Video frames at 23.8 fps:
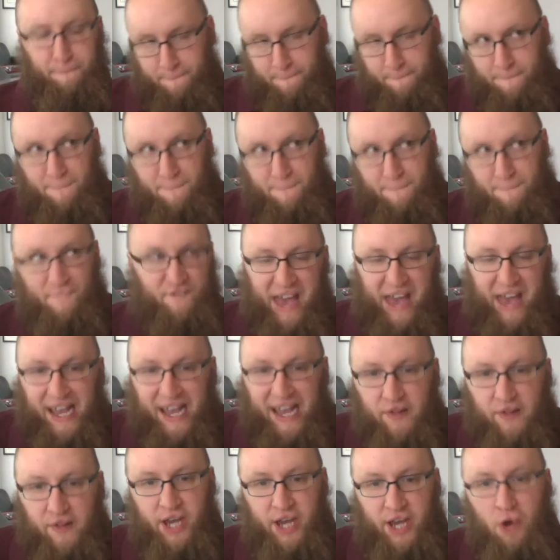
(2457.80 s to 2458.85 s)

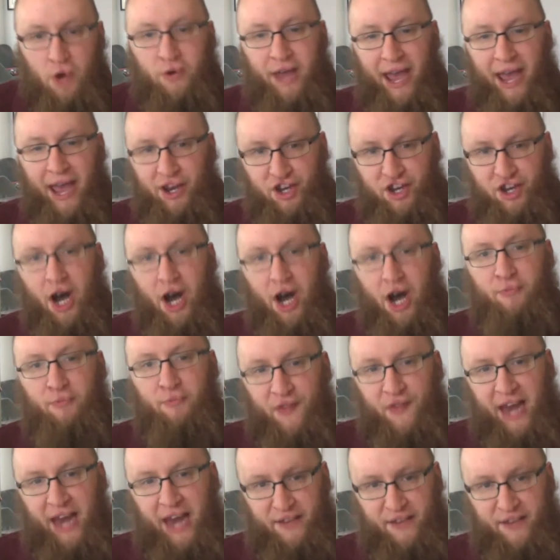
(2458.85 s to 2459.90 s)
vaguely okay job with
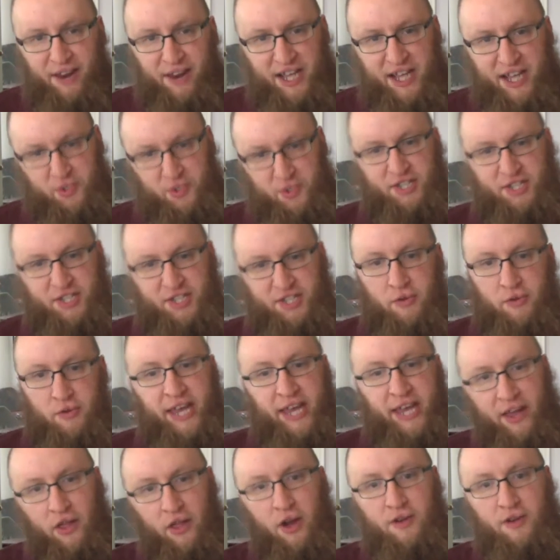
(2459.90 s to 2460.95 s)
that, even as we slowly
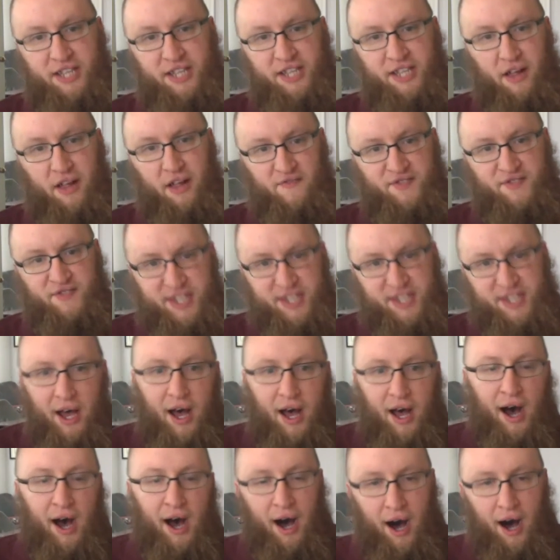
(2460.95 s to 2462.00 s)
kill ourselves.
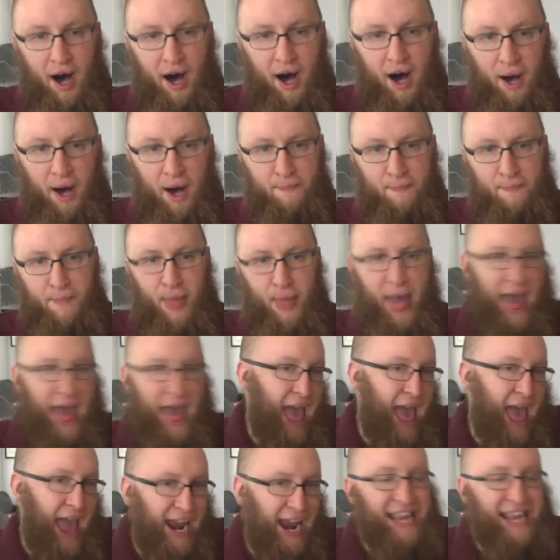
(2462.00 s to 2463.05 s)
And
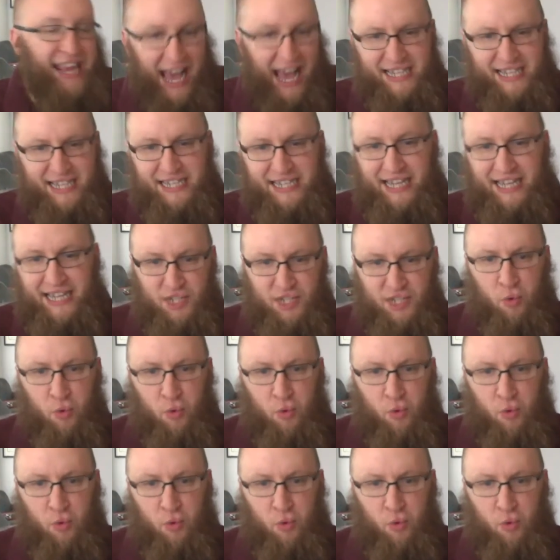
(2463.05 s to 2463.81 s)
I guess that's worth